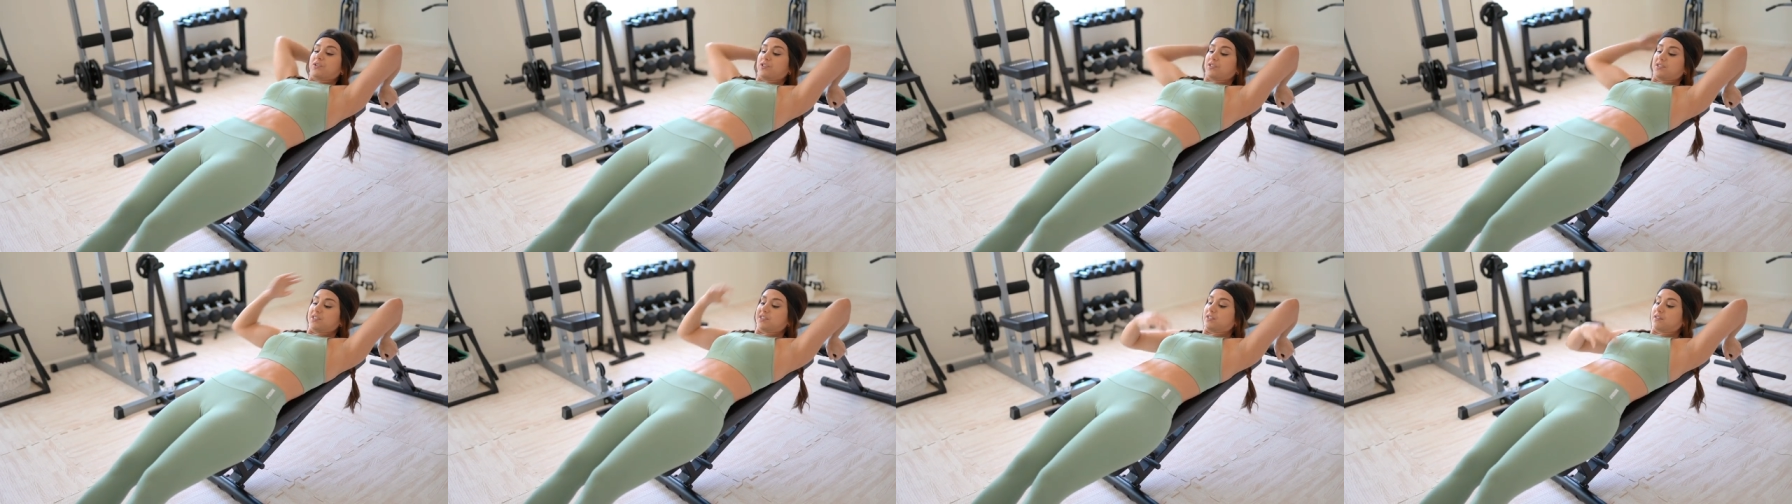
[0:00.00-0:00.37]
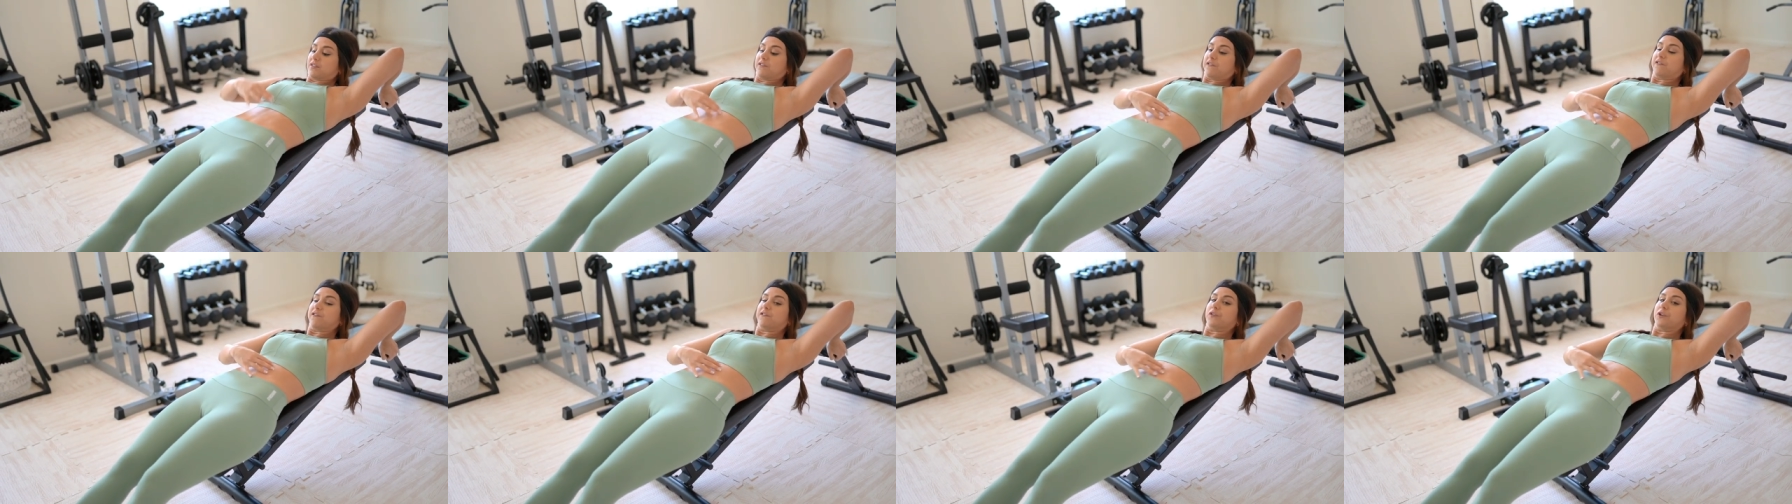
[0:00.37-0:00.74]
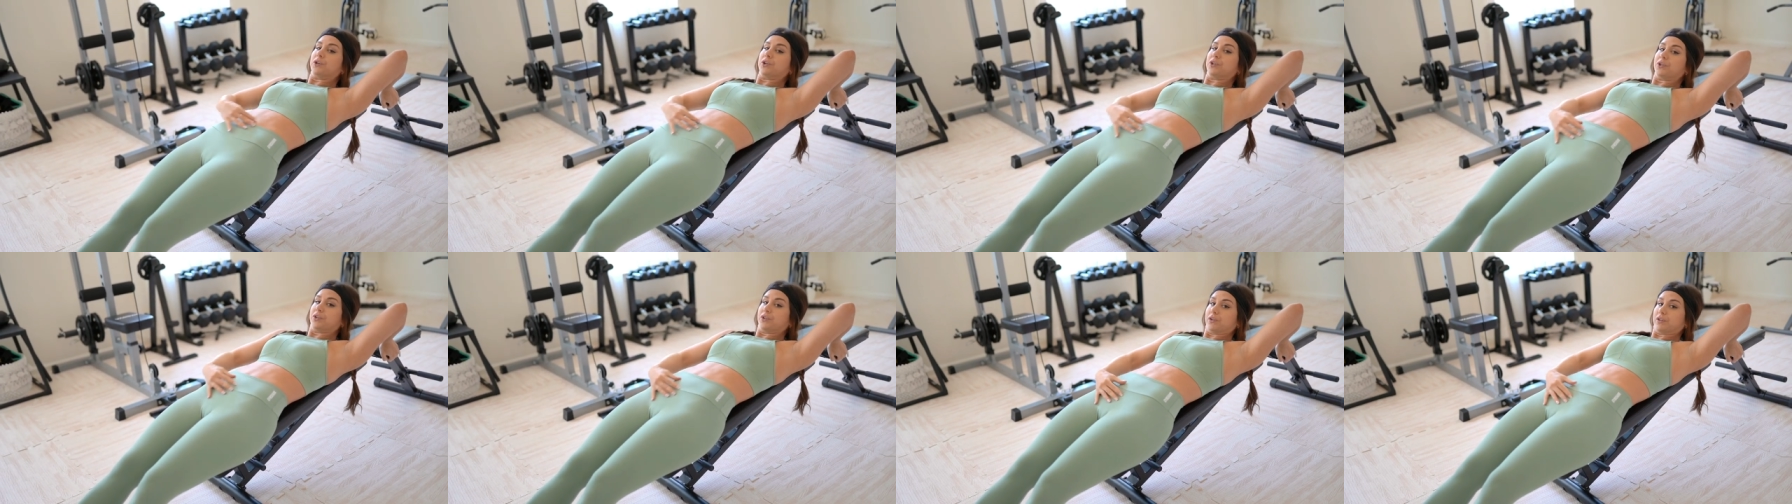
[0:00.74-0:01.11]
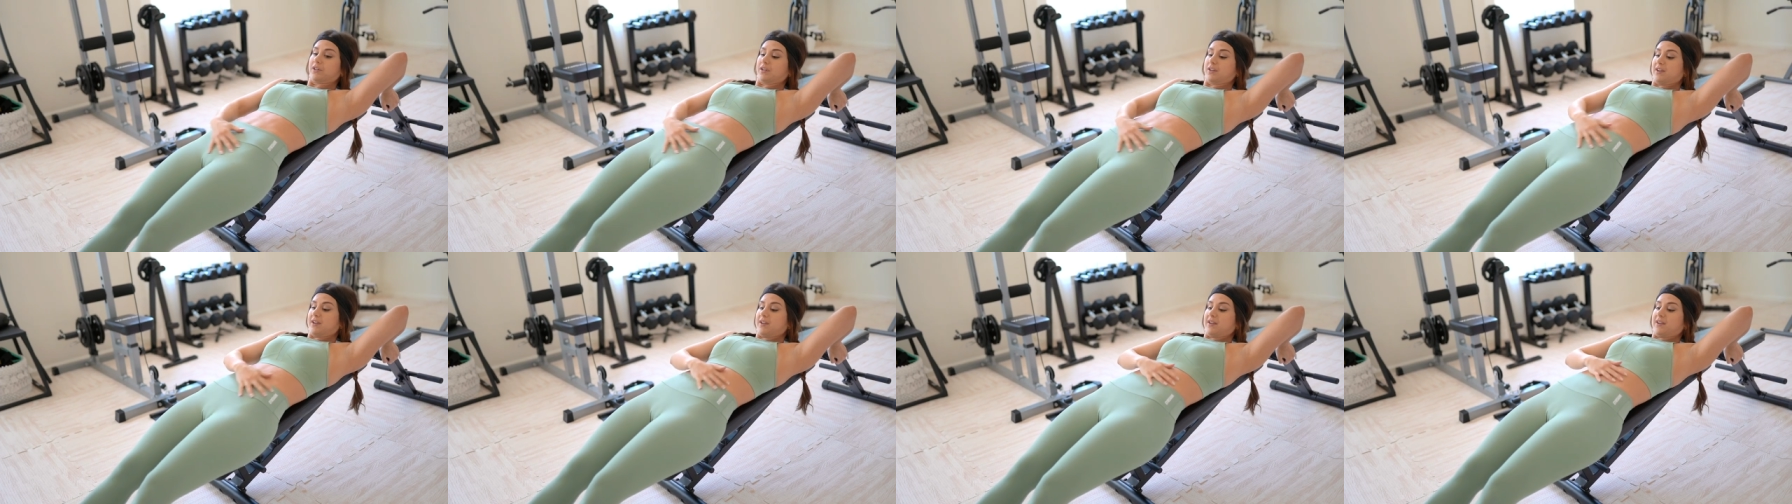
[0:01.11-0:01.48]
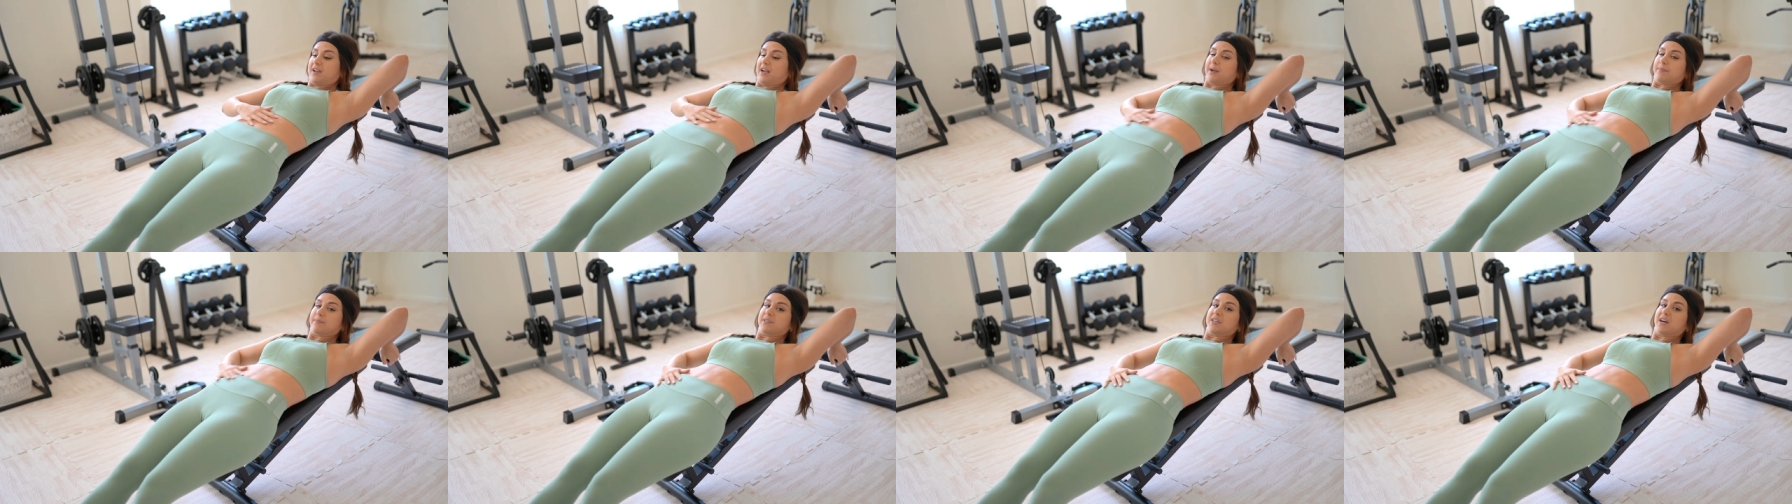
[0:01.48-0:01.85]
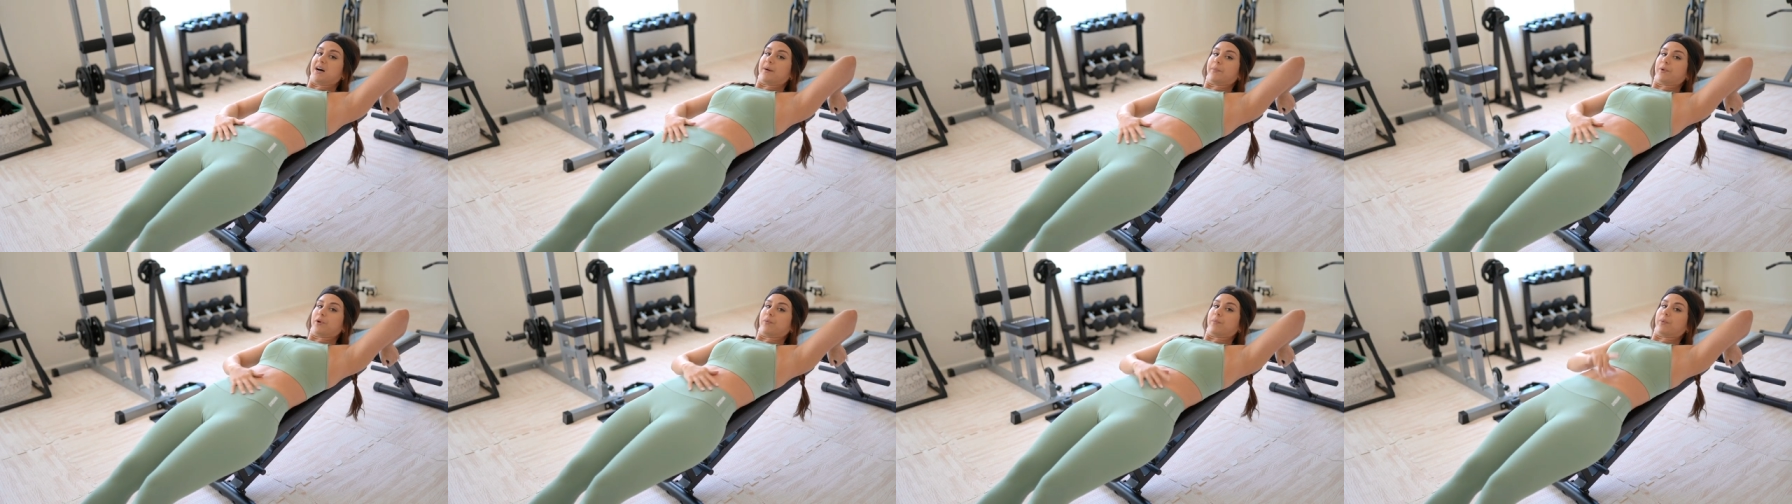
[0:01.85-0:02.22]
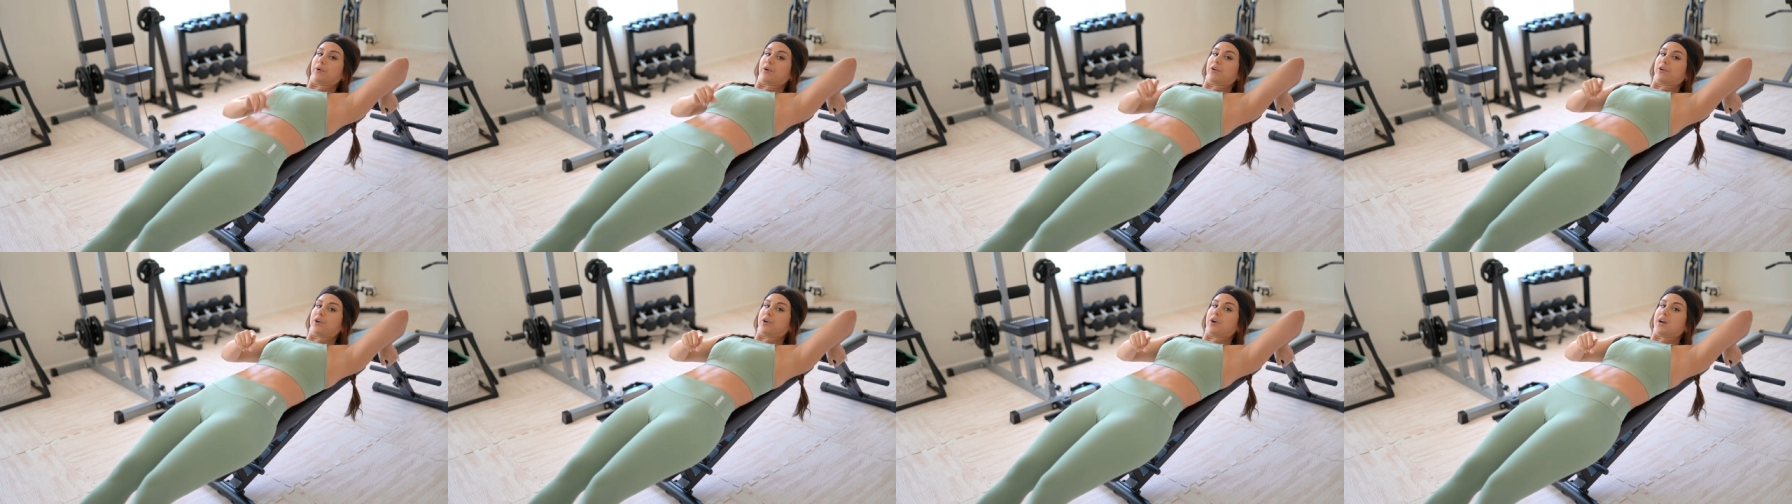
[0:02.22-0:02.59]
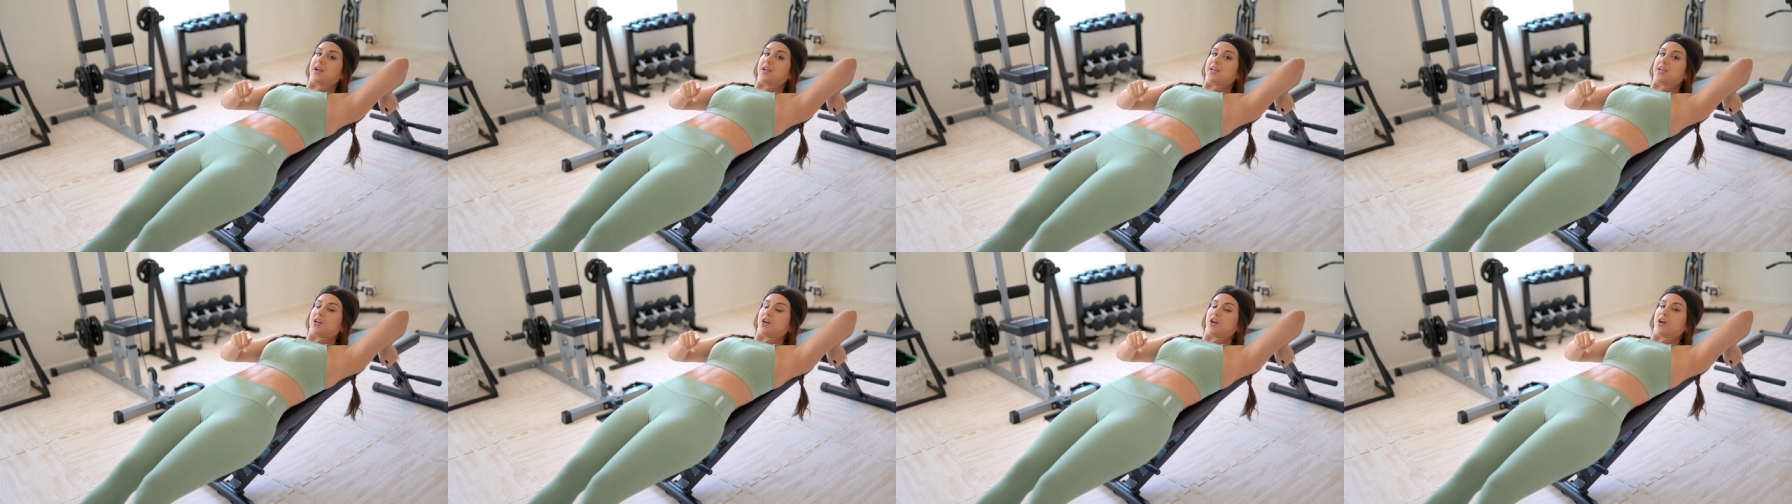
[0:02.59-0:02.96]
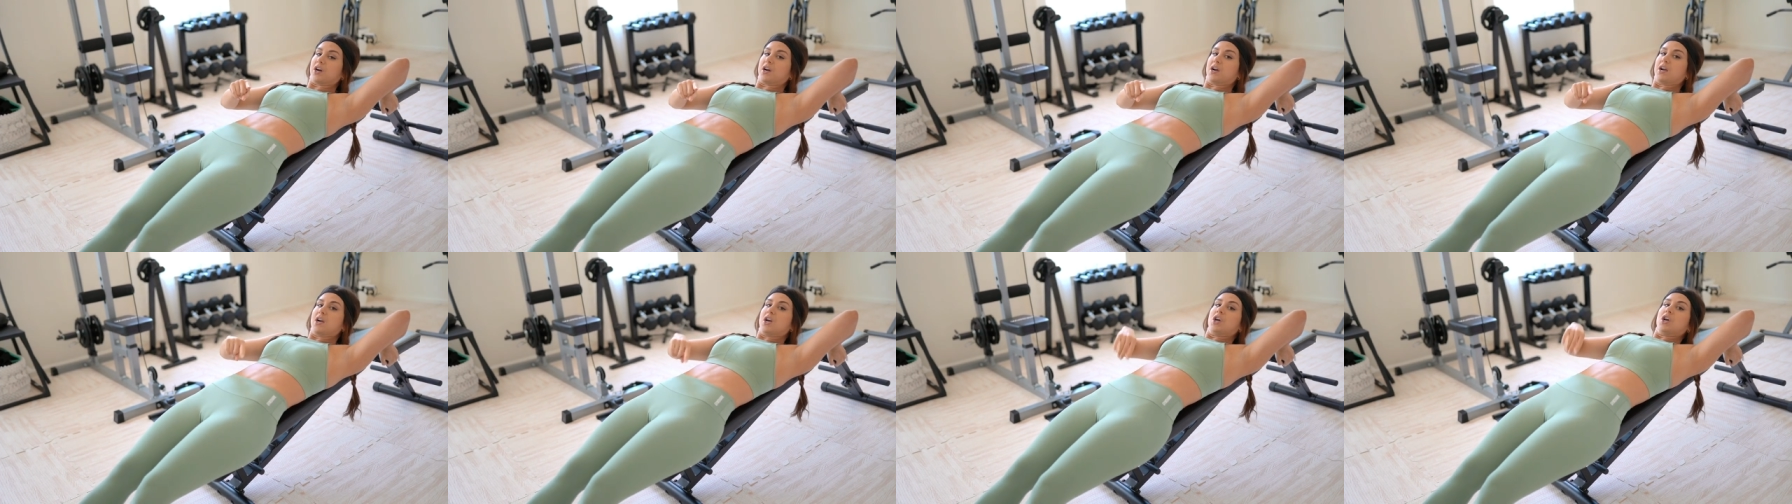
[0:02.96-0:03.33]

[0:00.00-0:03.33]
So this is a full abdominal burner right here.